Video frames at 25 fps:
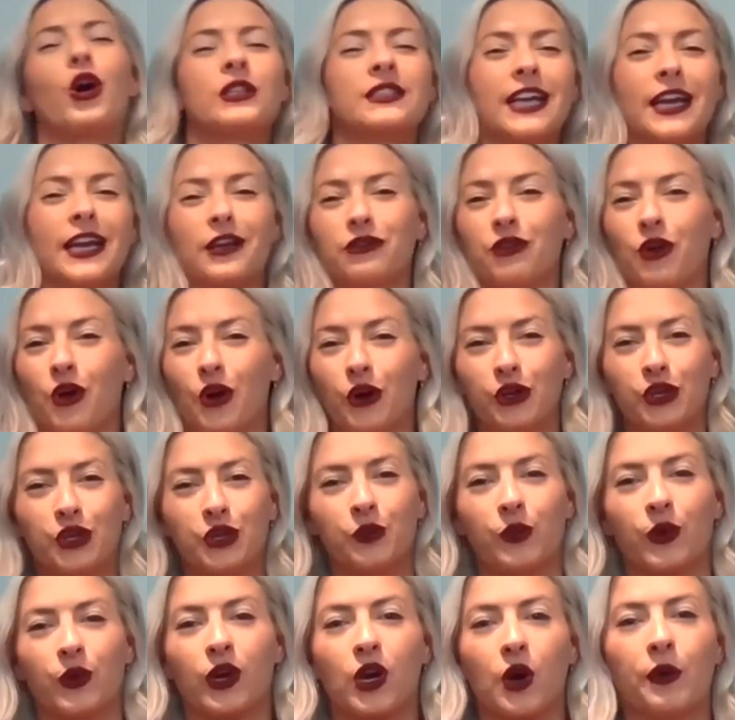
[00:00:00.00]
day long
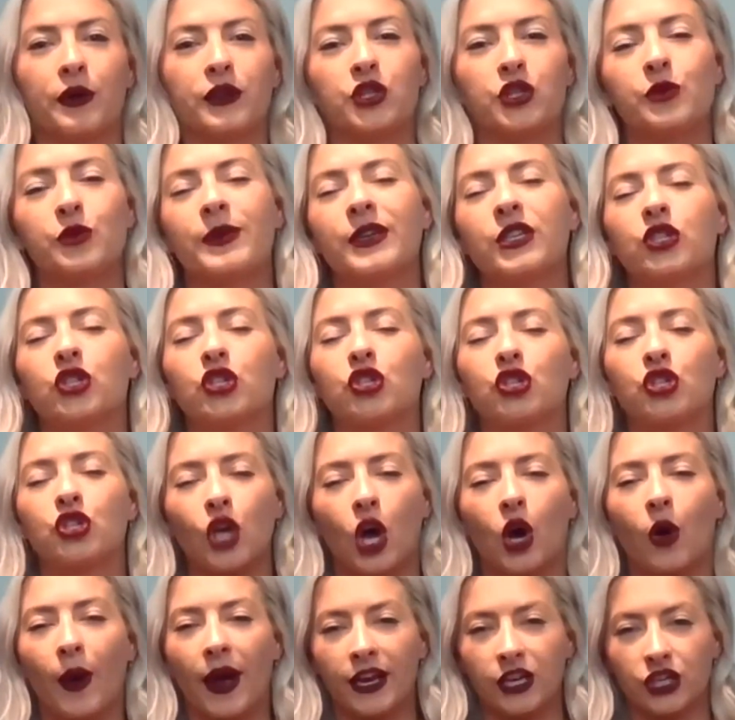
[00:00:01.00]
you are going to be
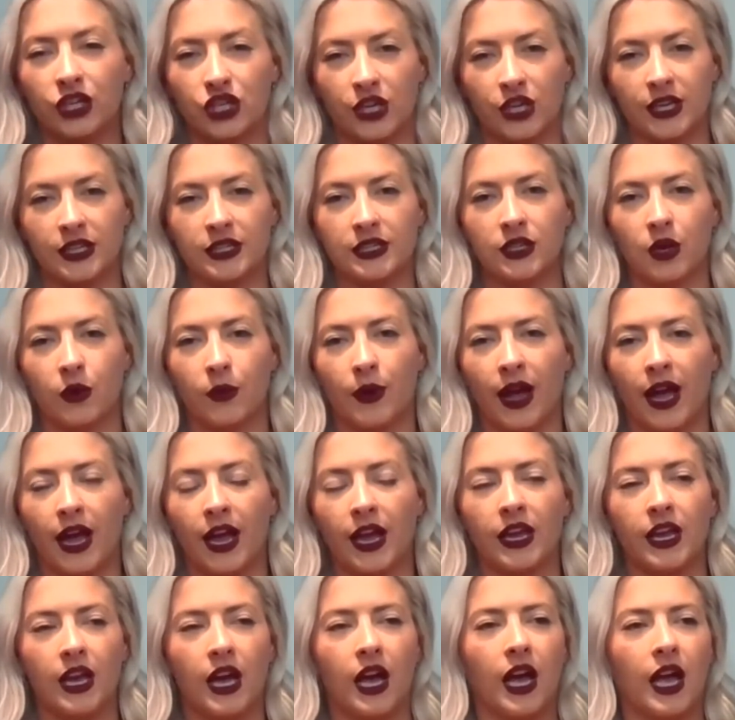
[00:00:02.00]
so anxious,
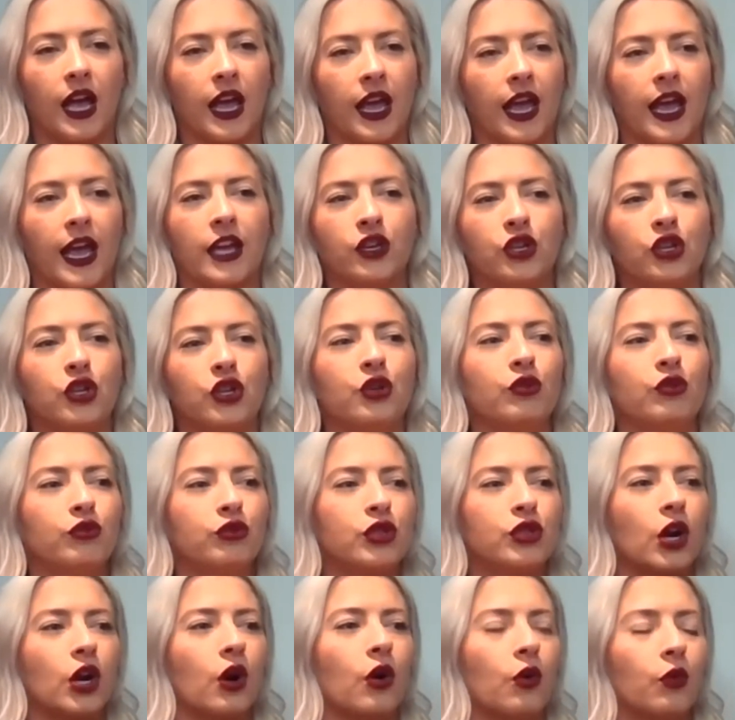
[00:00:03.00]
okay? And you
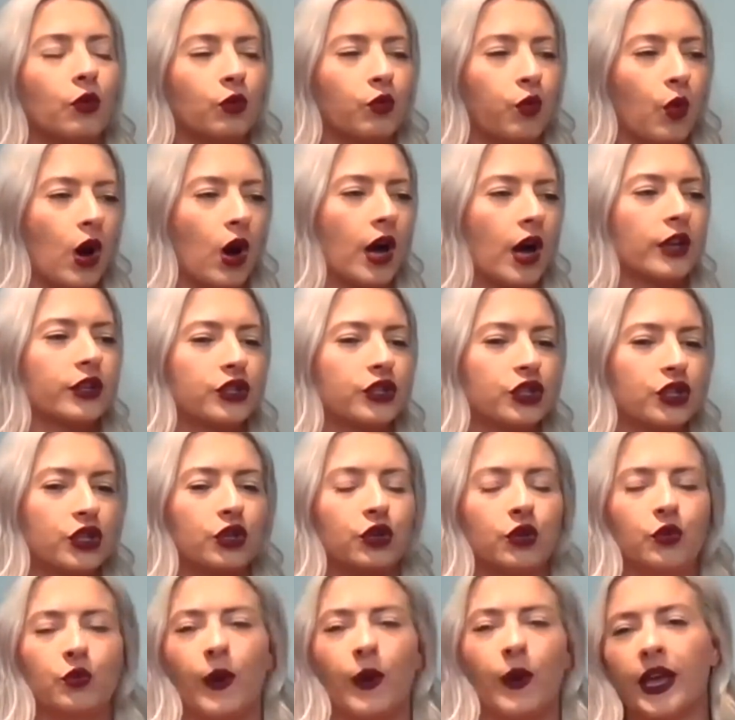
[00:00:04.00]
don't want
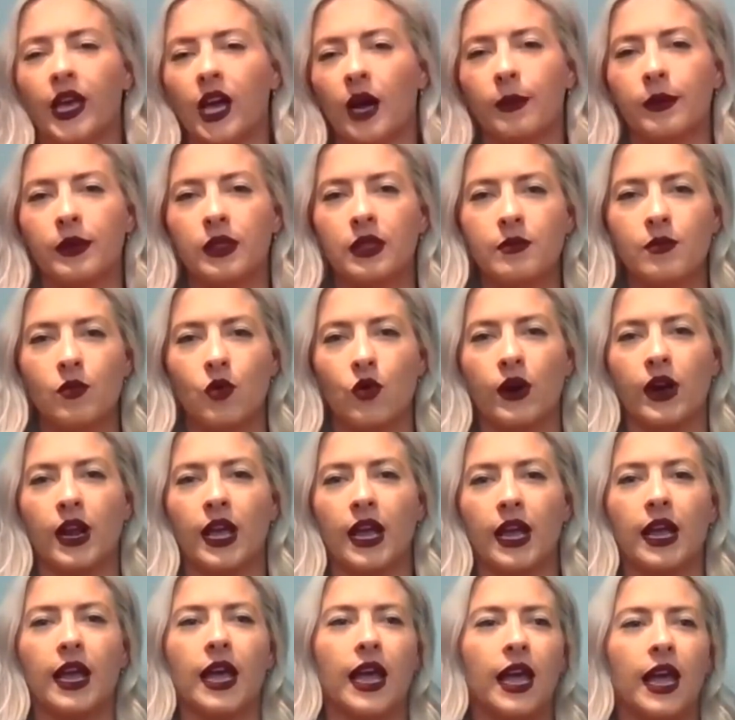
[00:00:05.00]
to wake up in the
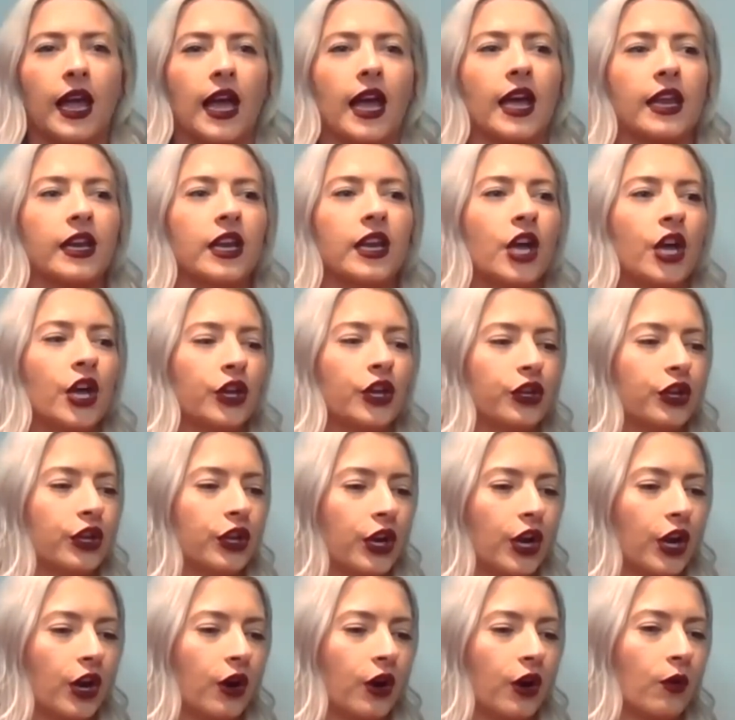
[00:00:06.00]
morning and,
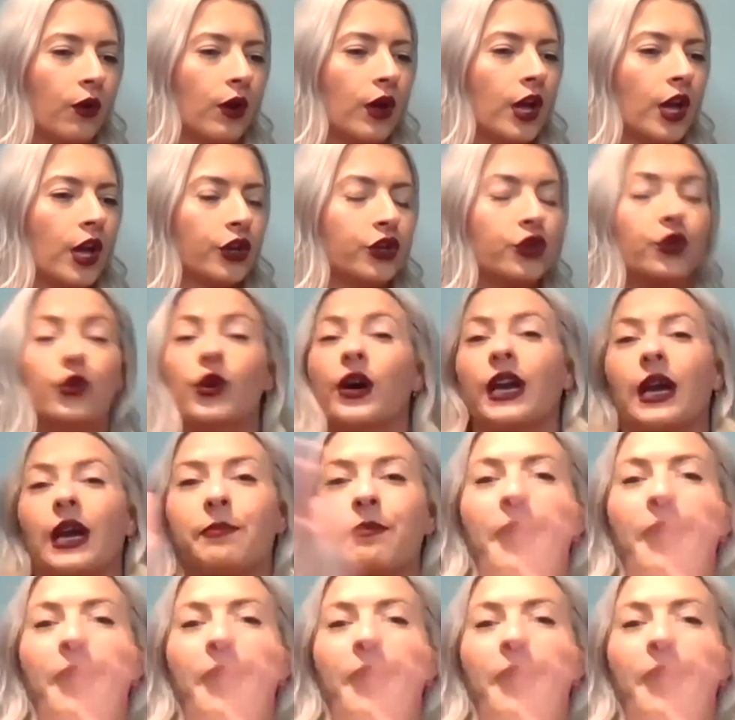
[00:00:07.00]
you got